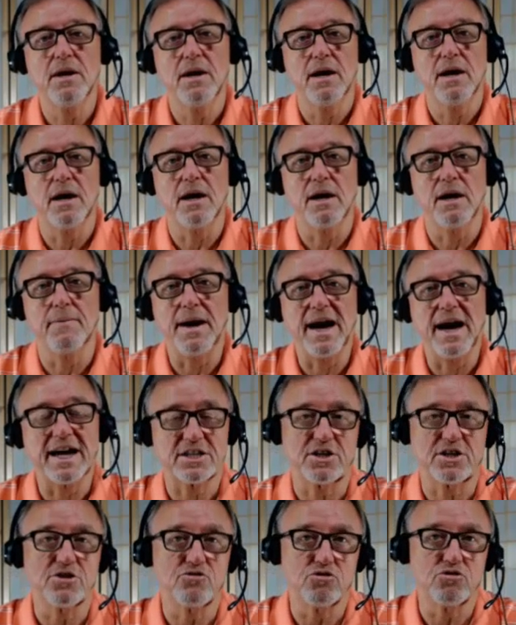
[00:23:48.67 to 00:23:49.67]
I
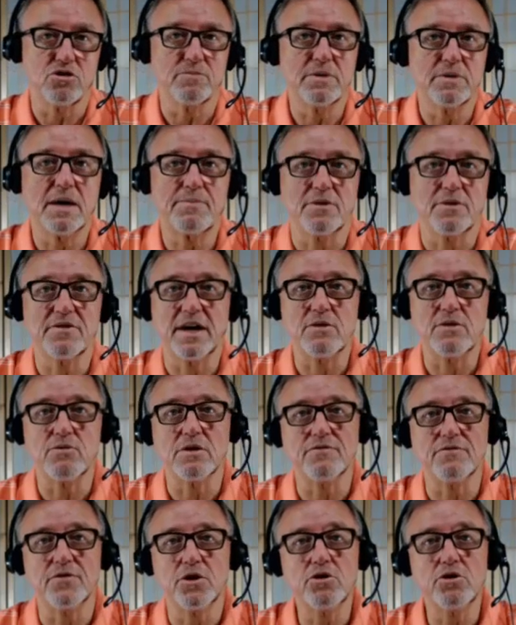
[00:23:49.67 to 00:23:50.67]
actually drew them up and they
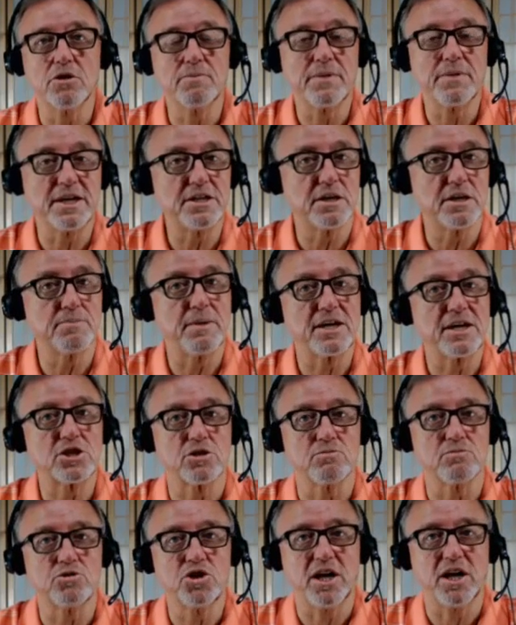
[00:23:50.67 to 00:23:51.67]
reviewed them. They did make
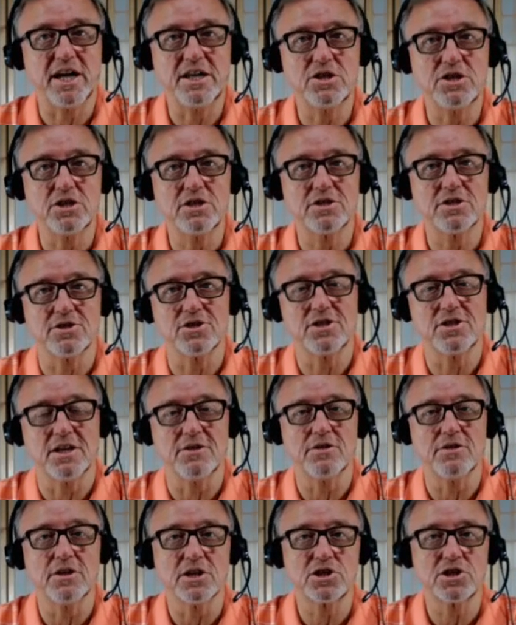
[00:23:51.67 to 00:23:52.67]
some changes and
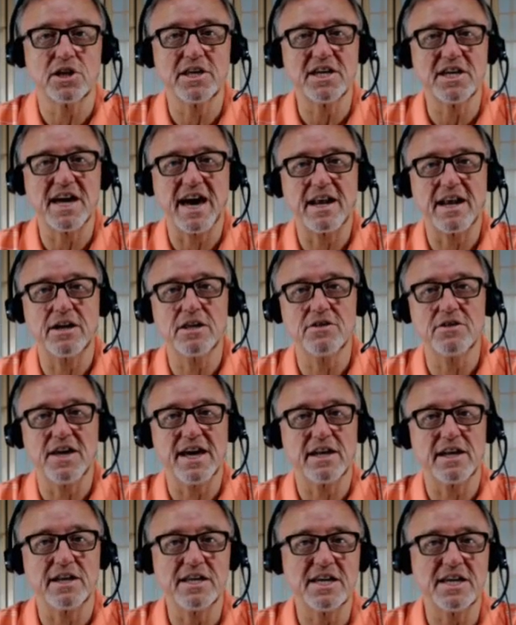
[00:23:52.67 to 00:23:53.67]
said this legality,
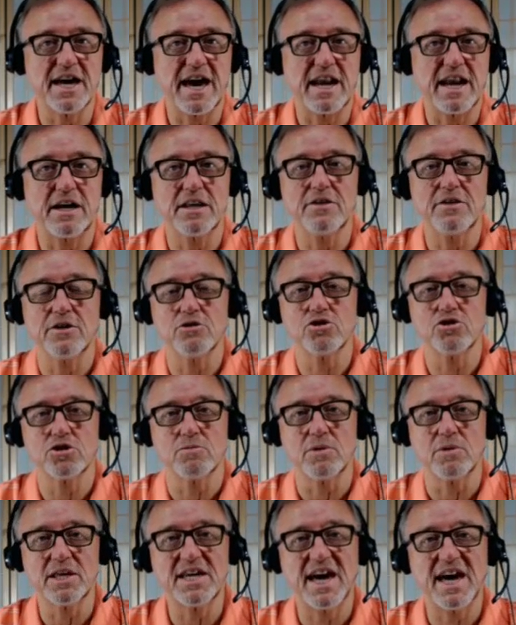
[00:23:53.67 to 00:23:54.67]
that legality. There are some
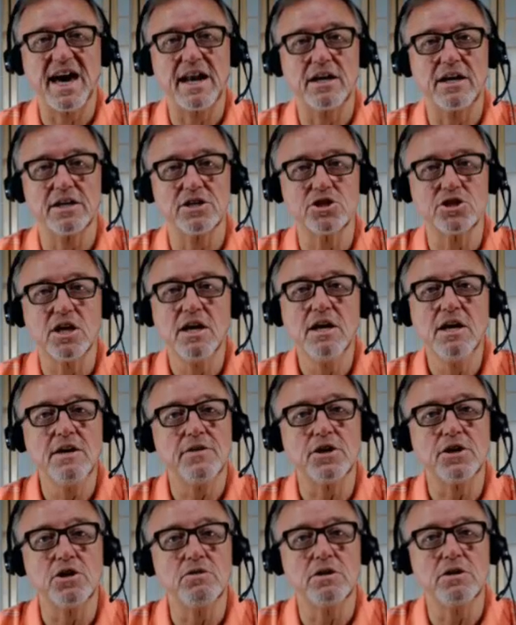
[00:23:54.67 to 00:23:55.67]
legalities
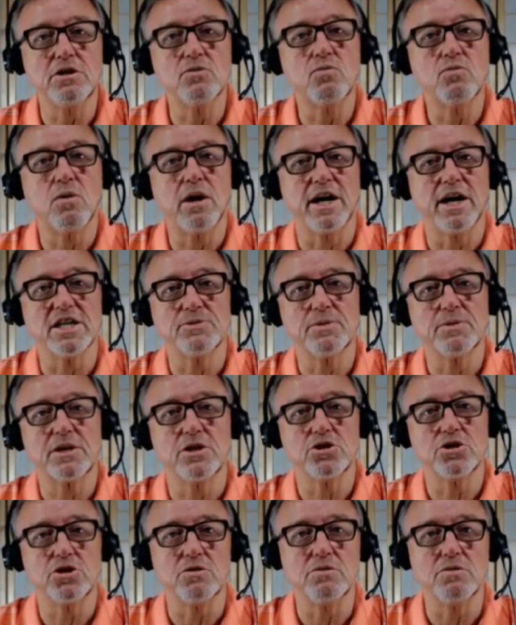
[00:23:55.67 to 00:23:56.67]
that you need to watch
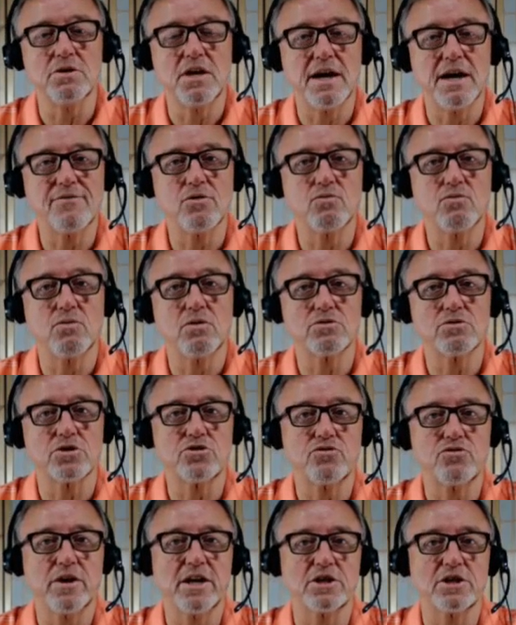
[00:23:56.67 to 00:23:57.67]
because you never want to
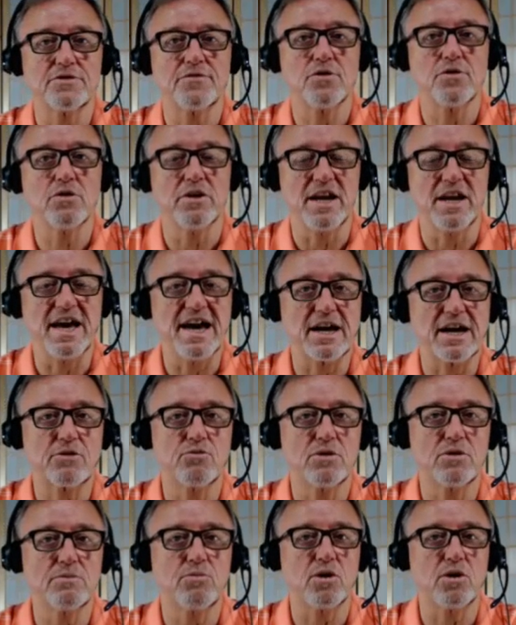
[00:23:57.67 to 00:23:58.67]
transfer an
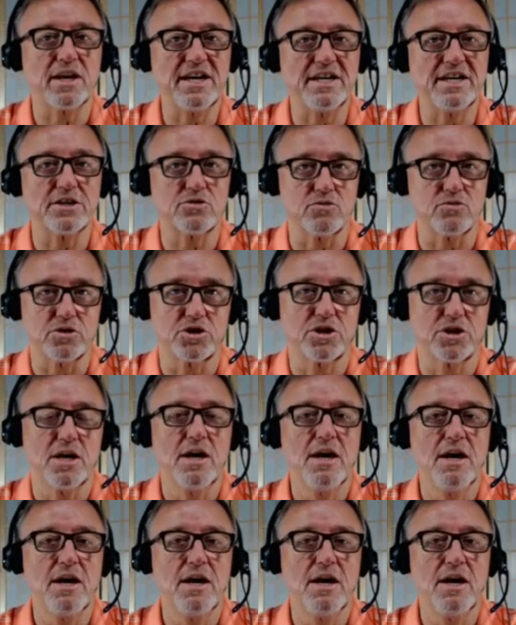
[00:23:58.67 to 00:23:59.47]
equitable interest.